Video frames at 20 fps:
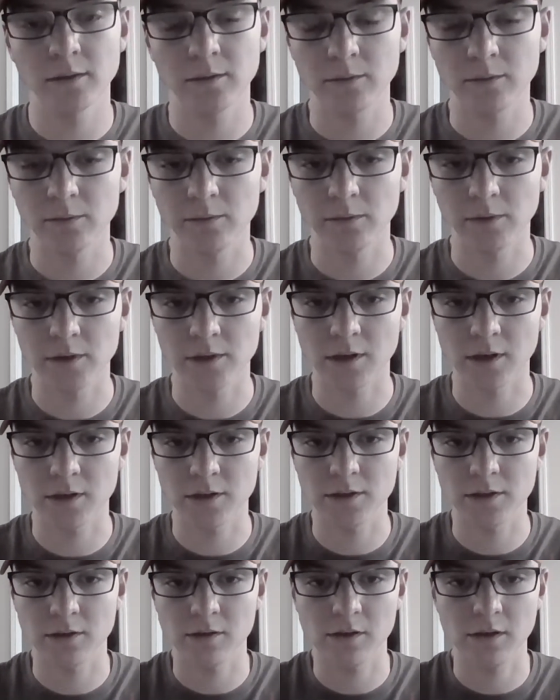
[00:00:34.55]
which I'll show
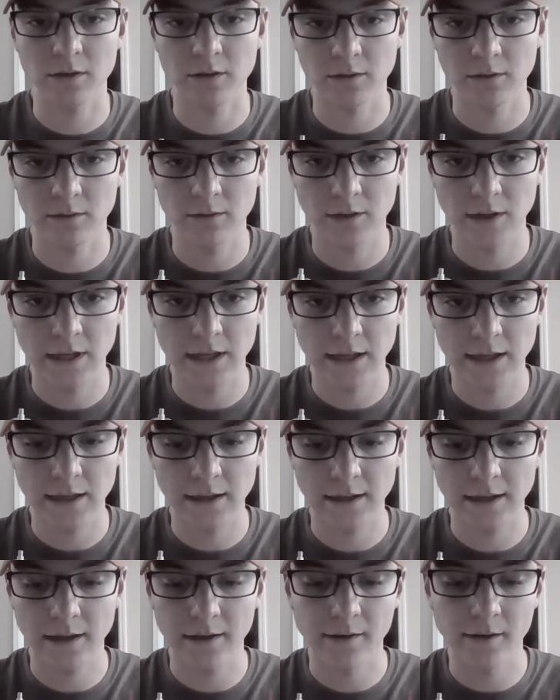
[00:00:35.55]
you
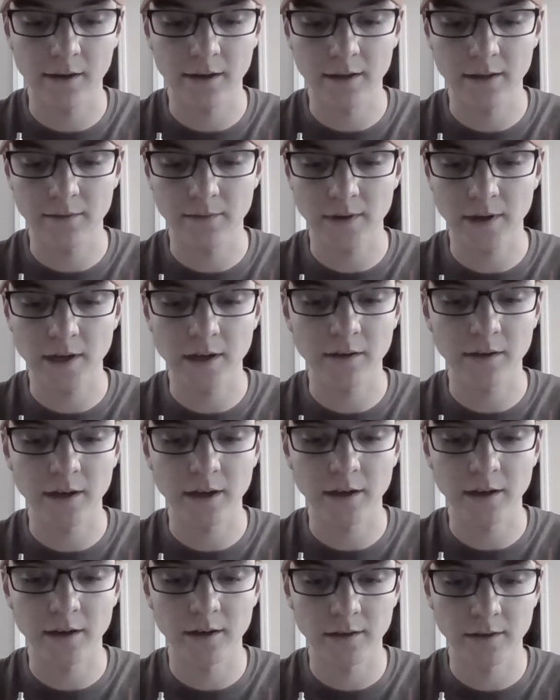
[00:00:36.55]
later on in the video
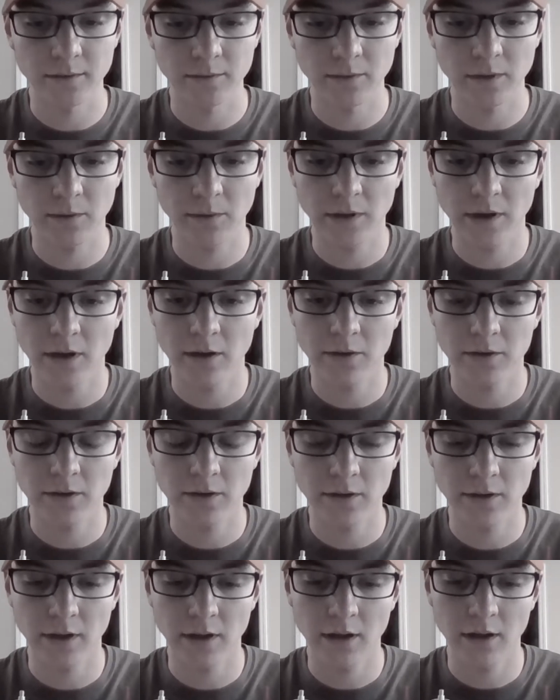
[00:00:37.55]
here when we go to
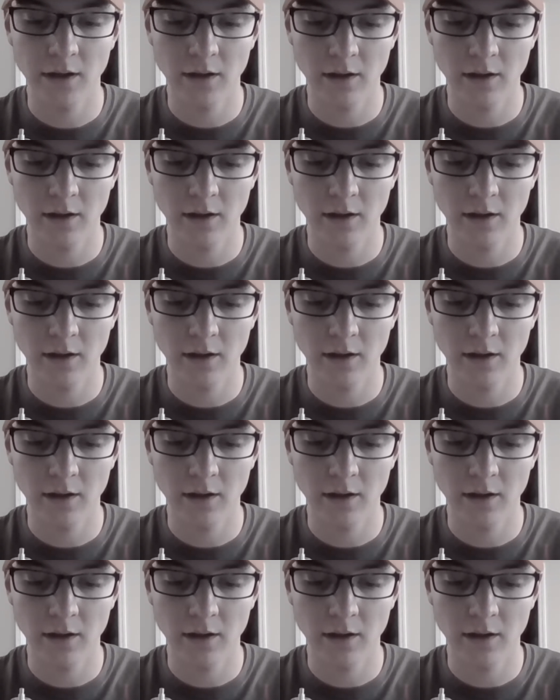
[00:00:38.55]
the